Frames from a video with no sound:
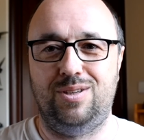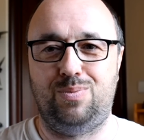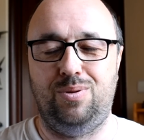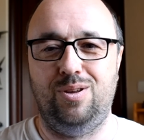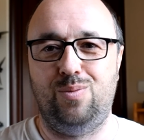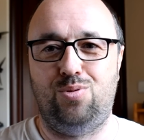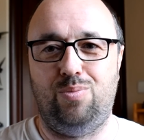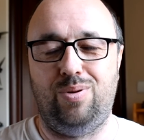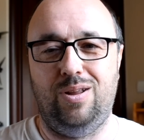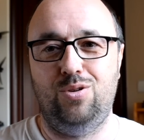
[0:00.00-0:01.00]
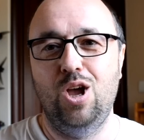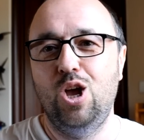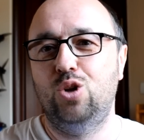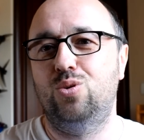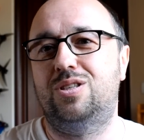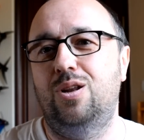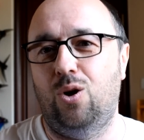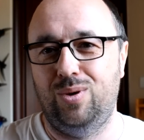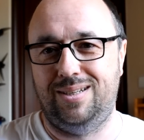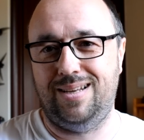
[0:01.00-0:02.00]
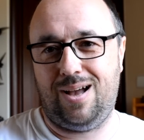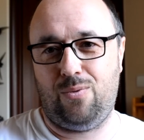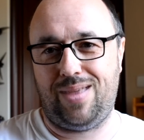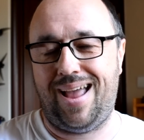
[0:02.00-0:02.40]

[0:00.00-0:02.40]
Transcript: spinning propeller to slow it down.